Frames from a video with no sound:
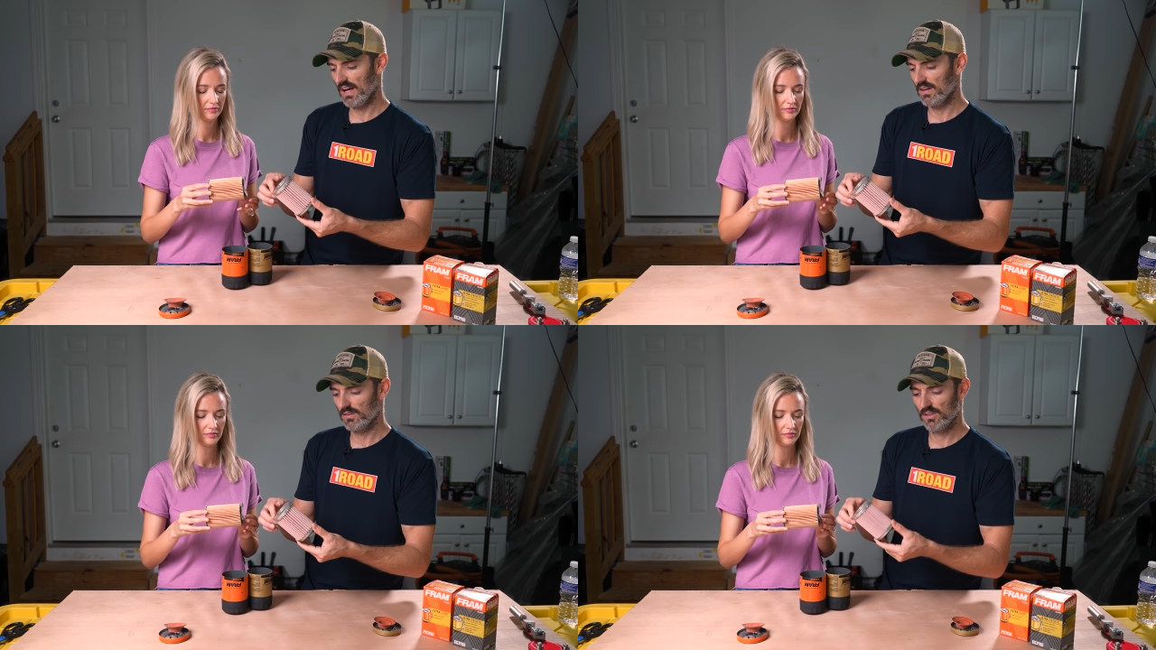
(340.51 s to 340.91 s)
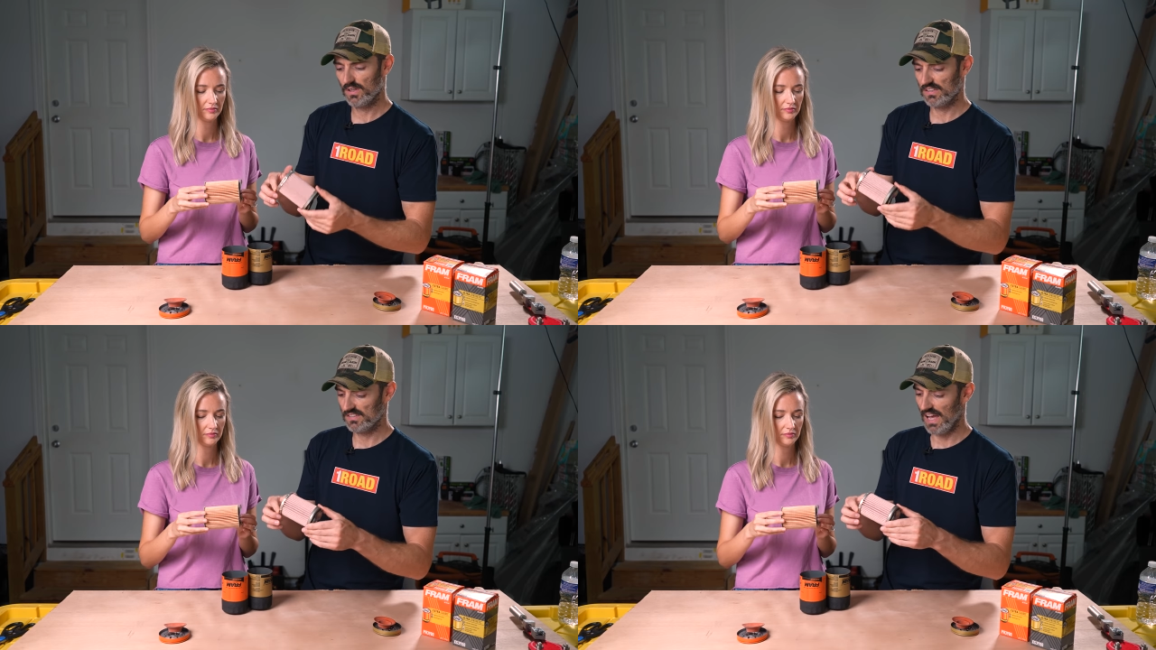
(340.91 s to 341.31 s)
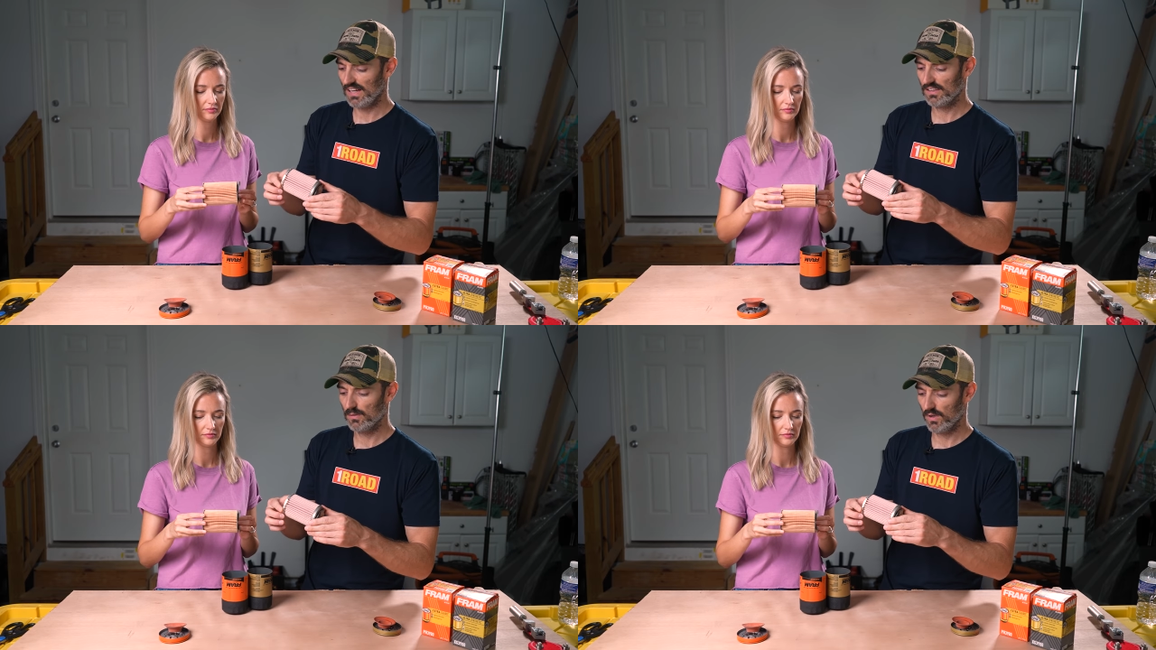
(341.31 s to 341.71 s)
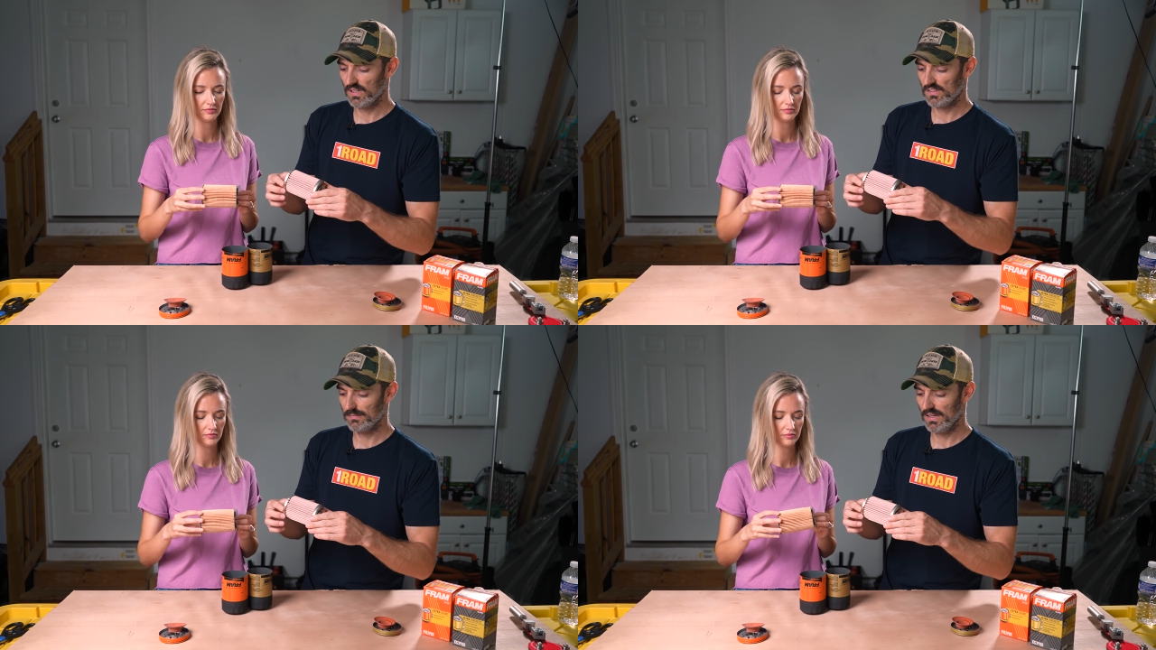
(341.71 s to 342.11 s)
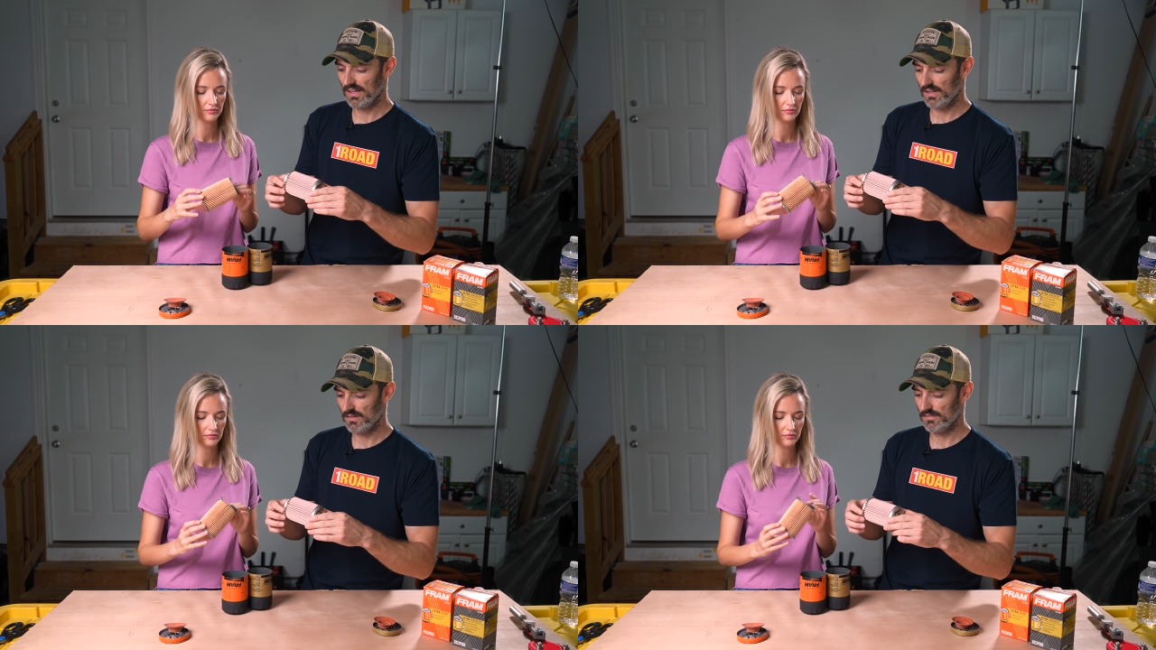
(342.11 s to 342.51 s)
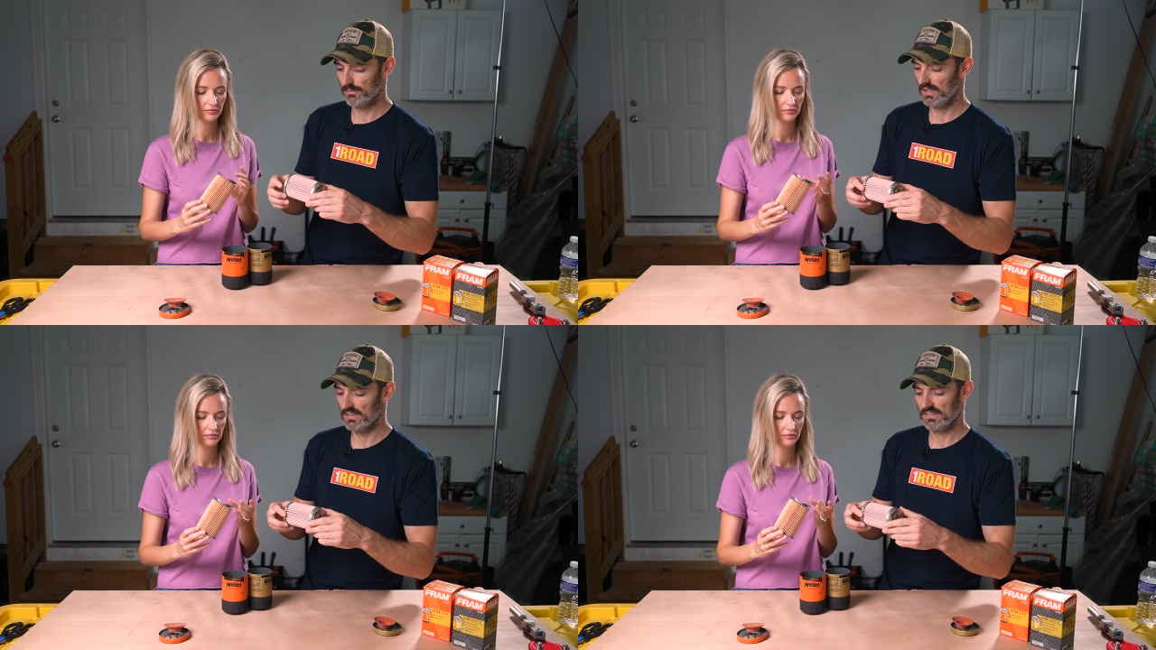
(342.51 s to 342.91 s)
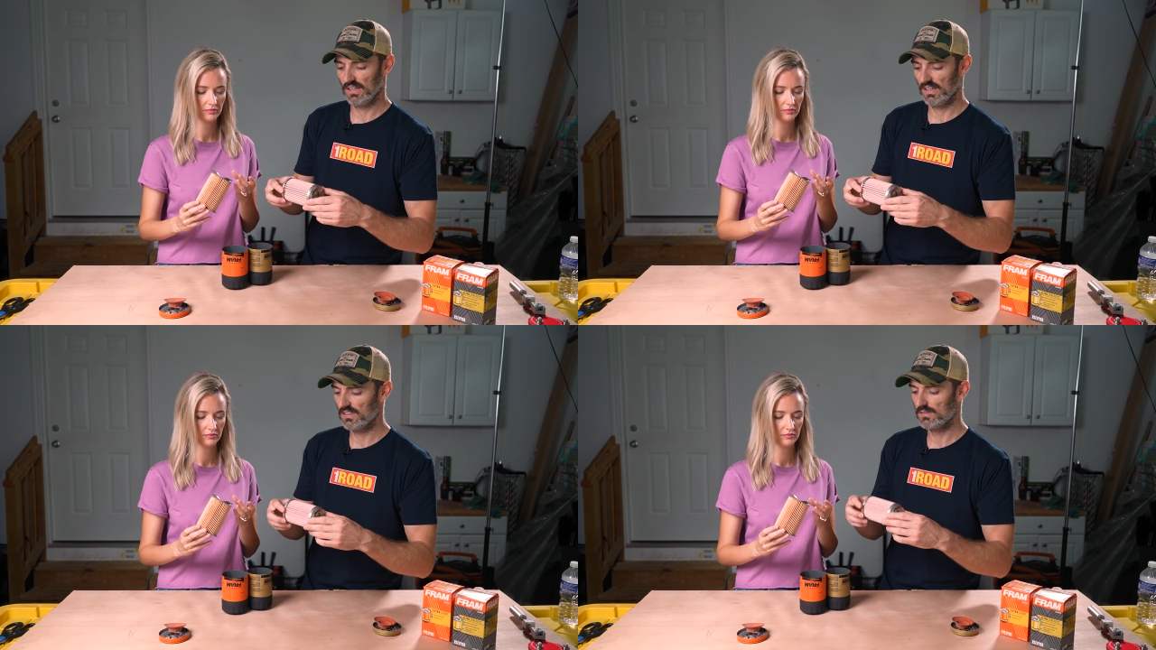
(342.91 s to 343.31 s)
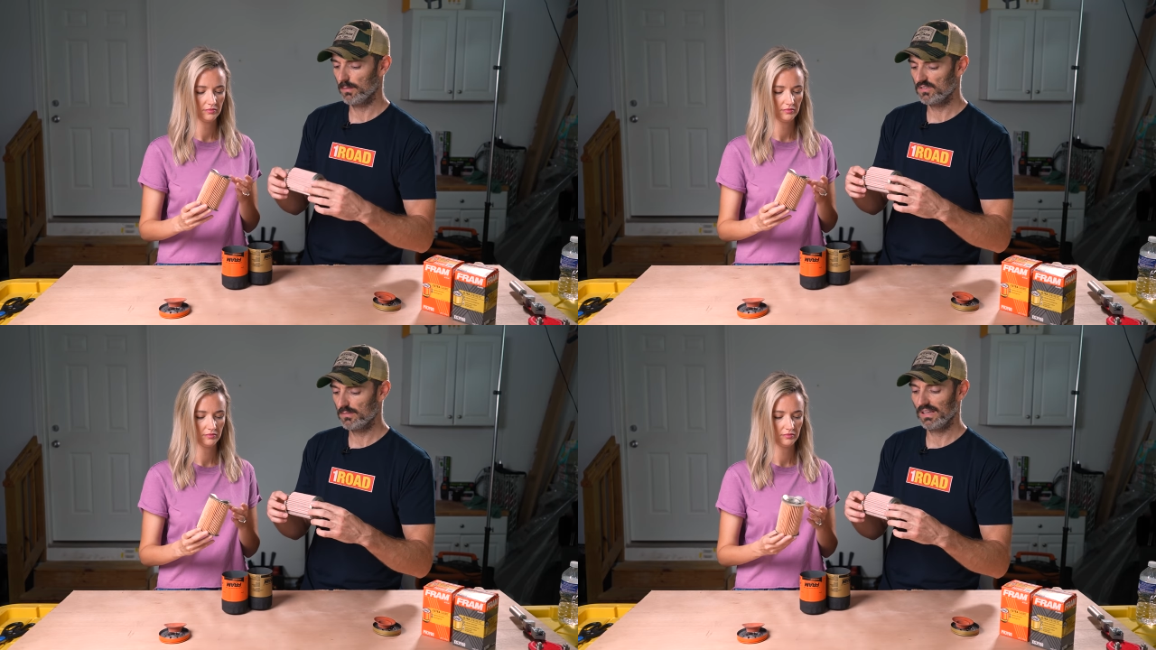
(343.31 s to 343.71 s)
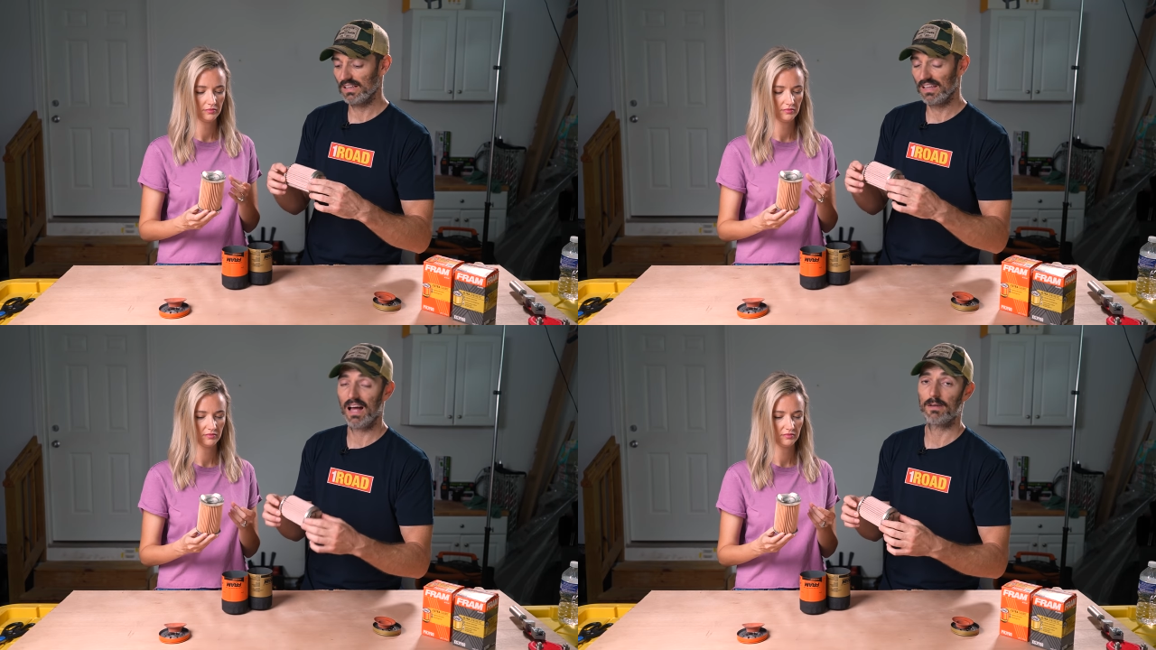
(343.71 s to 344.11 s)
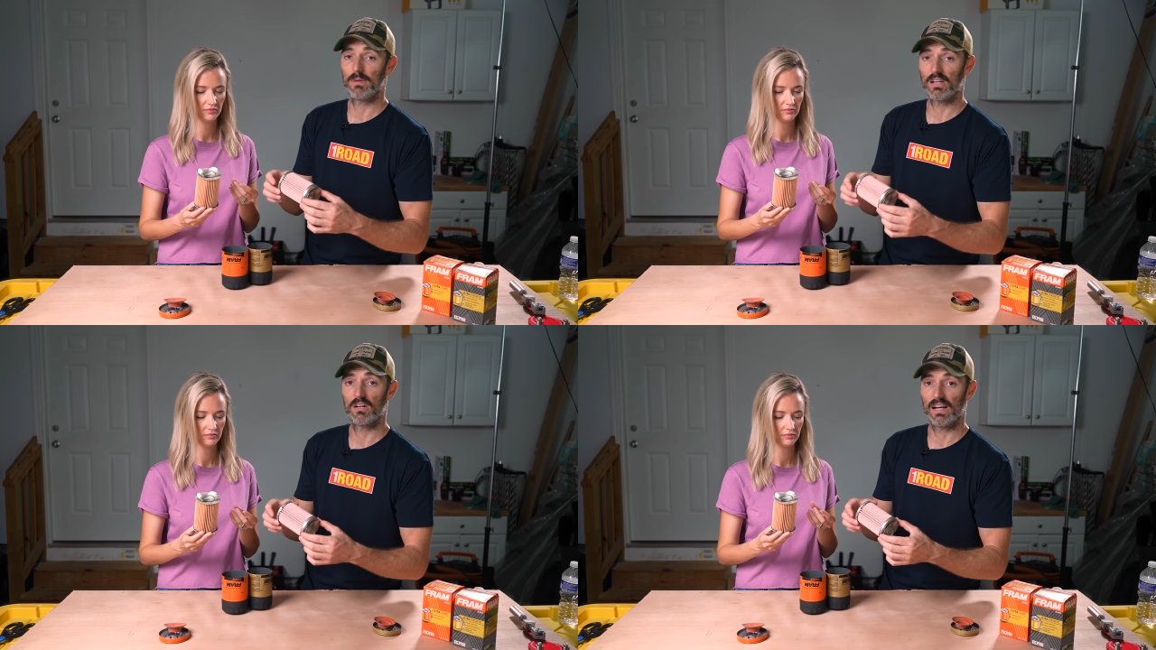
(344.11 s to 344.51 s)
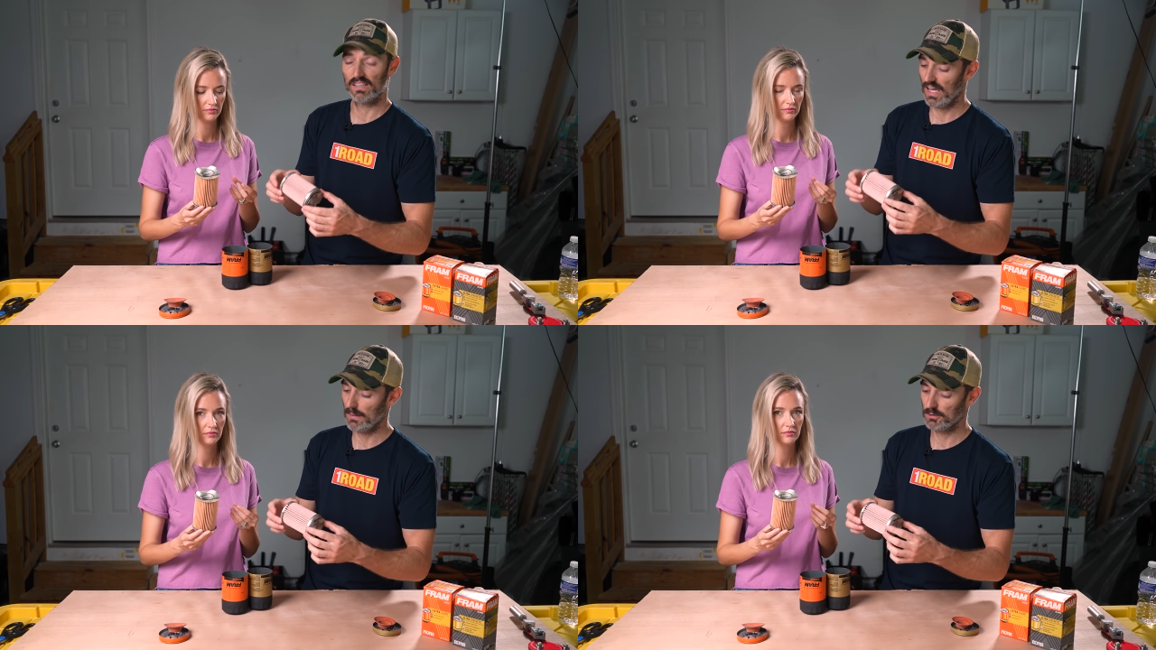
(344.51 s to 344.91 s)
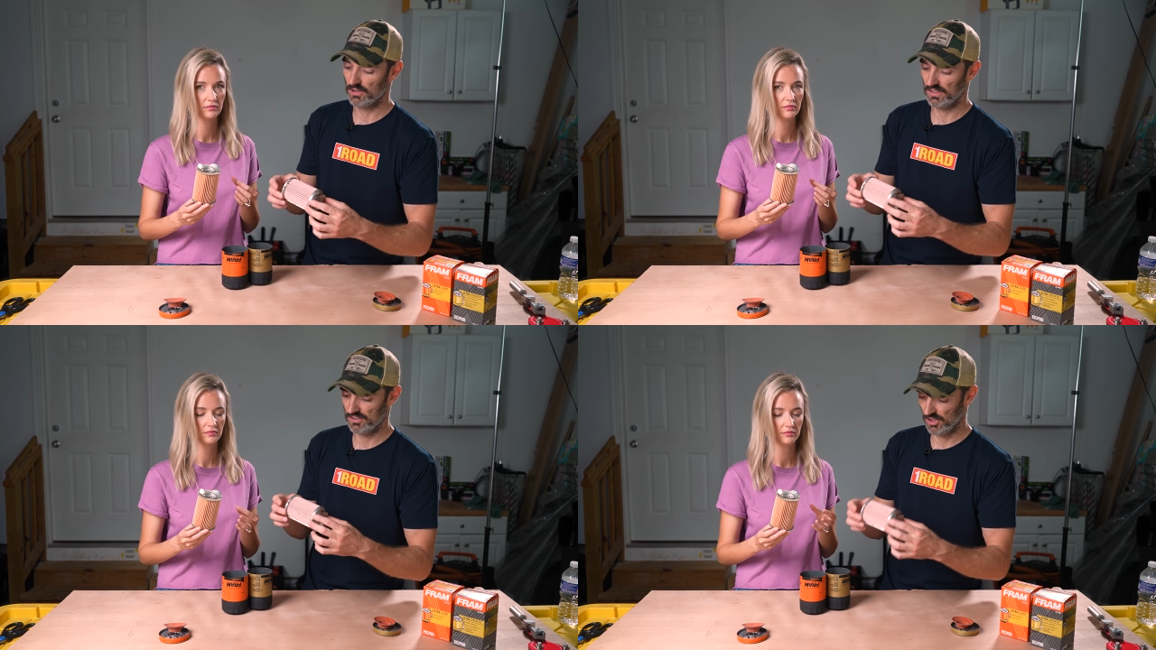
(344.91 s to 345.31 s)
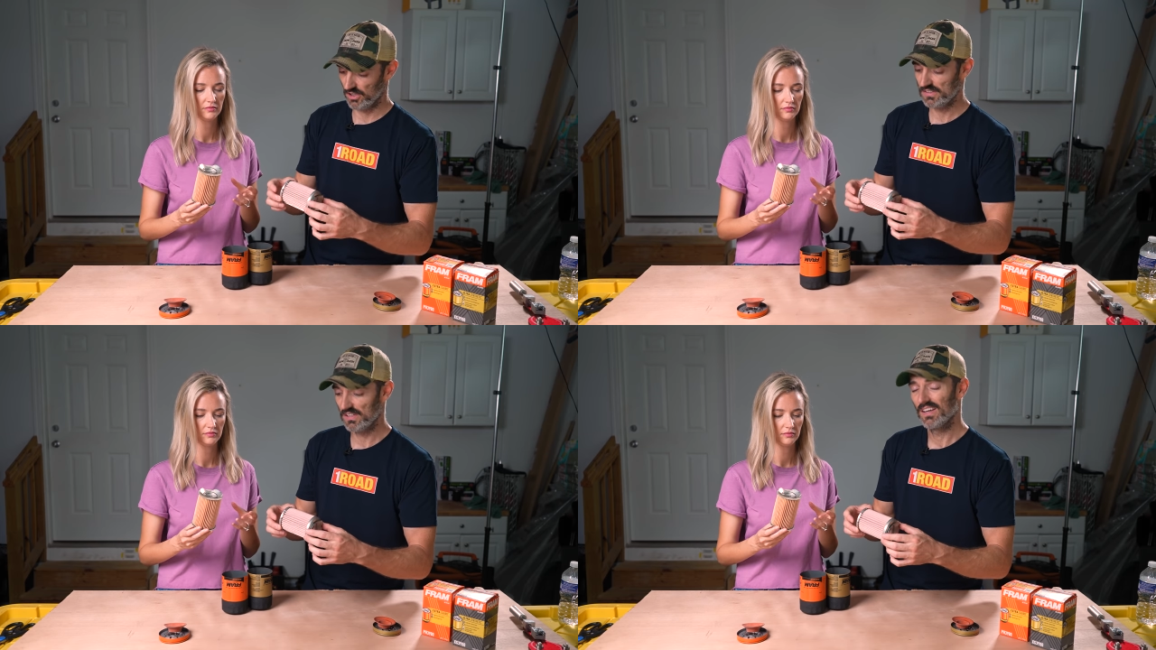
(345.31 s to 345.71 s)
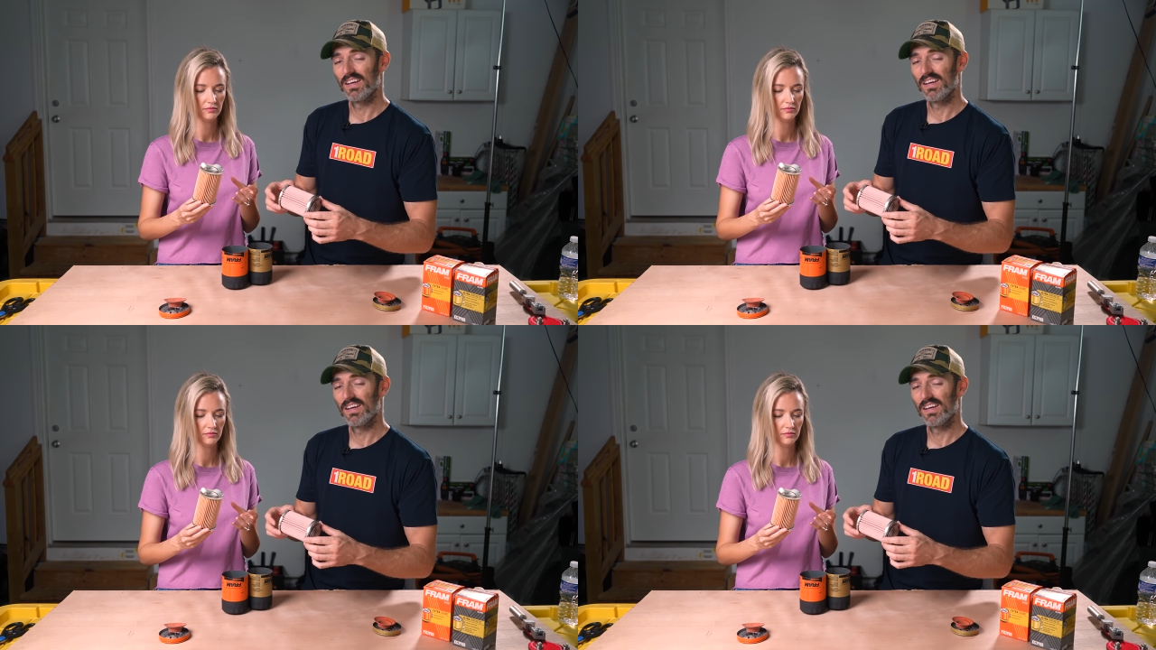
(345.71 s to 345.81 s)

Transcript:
Speaker 1: I don't know exactly what it's made out of, but it's supposed to be a lot better at capturing dirt.